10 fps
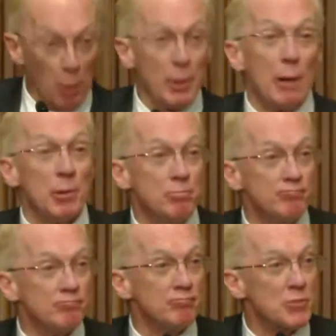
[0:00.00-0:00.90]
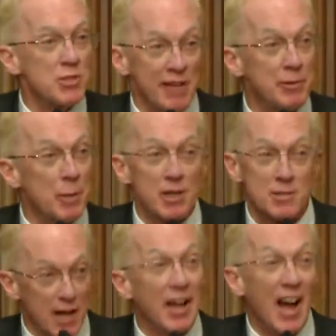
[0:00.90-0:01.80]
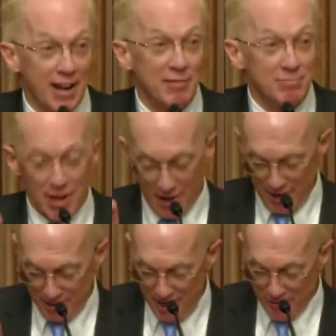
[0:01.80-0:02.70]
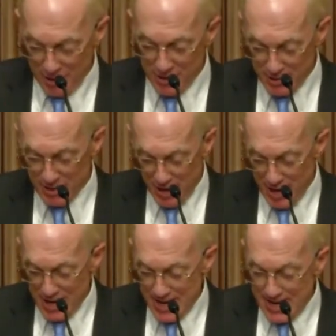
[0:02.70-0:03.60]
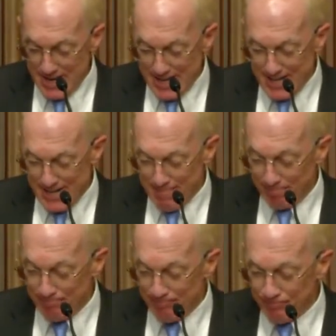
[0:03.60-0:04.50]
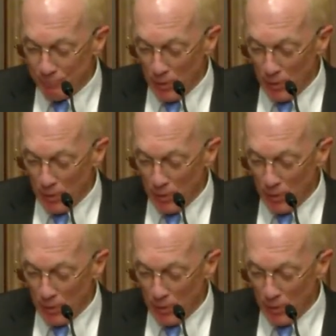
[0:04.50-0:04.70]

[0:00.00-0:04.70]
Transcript: no problem. Seven minutes. I got it. I got it covered. Um,